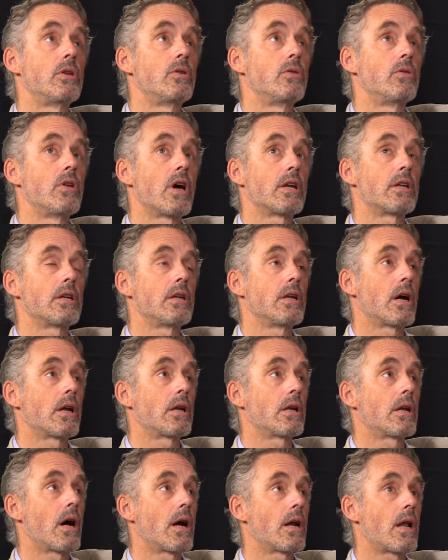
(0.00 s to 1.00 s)
to,
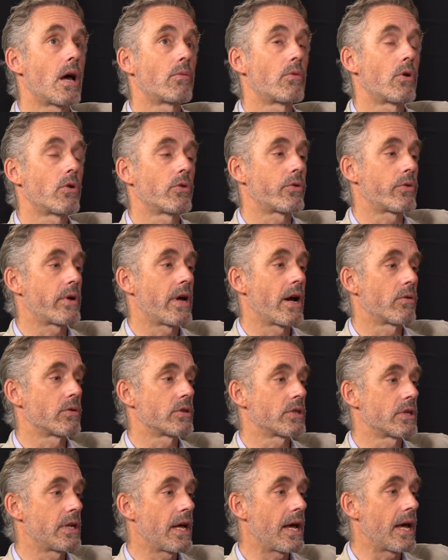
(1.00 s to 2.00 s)
1999, I wrote three
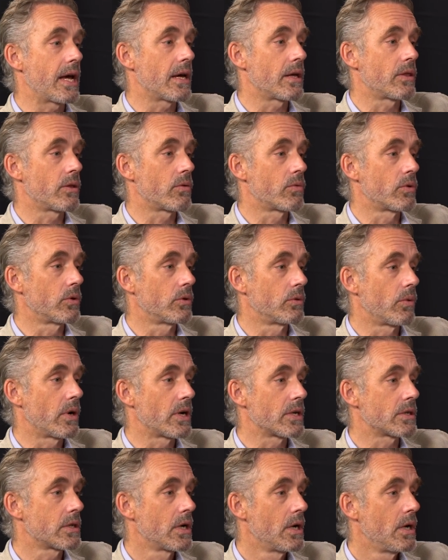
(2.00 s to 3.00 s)
hours a day, and the rule
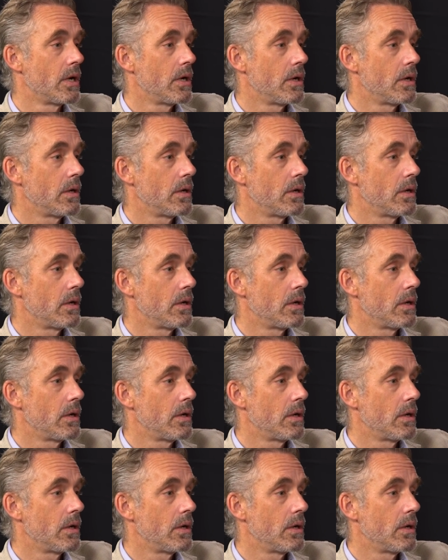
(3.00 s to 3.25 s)
was,